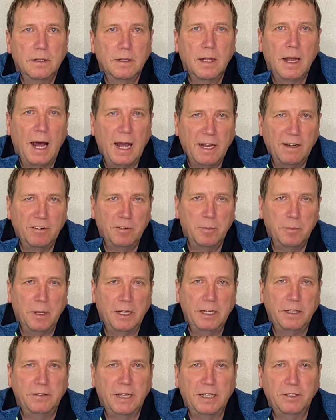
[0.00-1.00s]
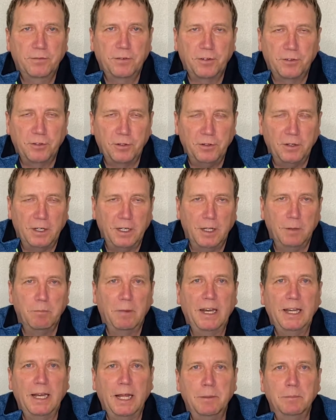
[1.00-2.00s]
Hi everybody, thanks for tuning in. My
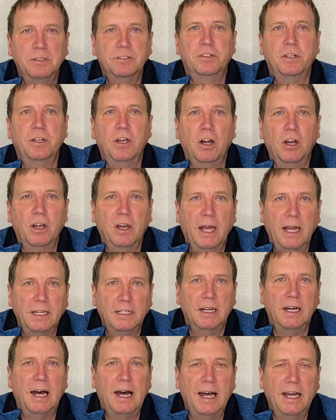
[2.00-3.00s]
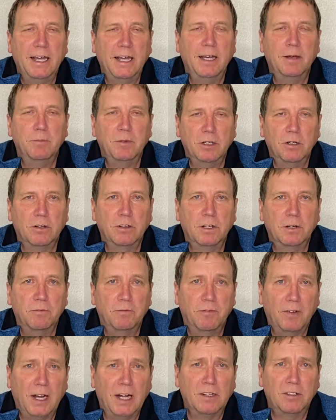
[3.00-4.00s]
name is Denard Hagna. I am the owner and
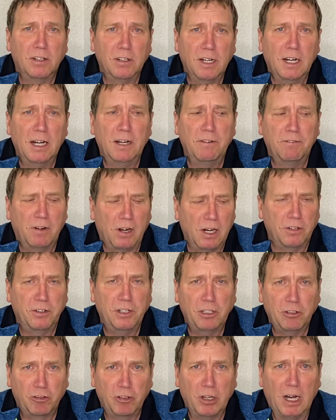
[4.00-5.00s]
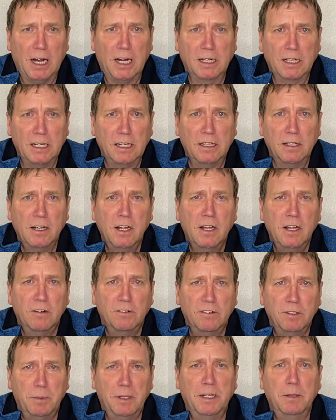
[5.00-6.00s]
founder of Arctic Chaga.
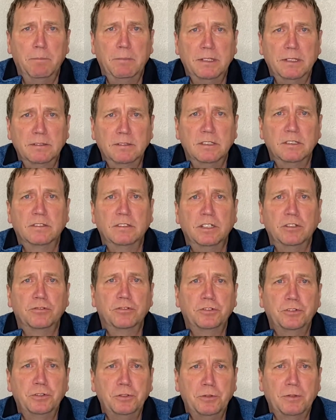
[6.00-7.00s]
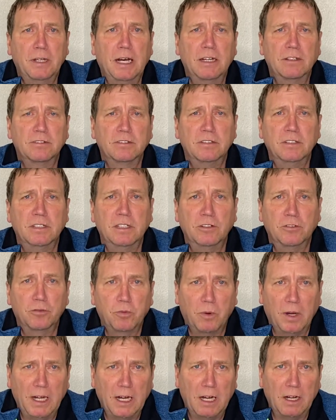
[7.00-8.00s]
We've been in business since
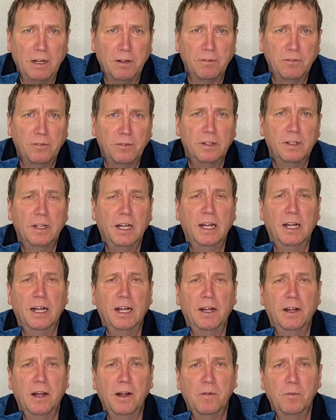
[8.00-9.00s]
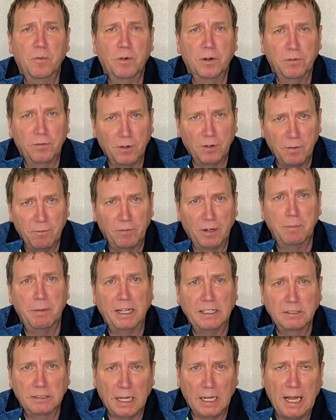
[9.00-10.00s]
2012 and we're from
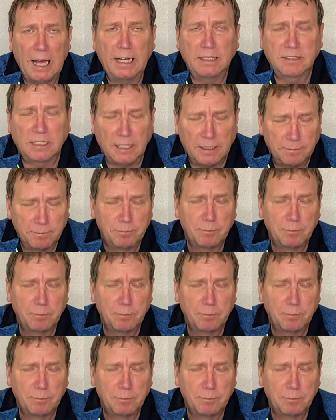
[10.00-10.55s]
Fairbanks, Alaska.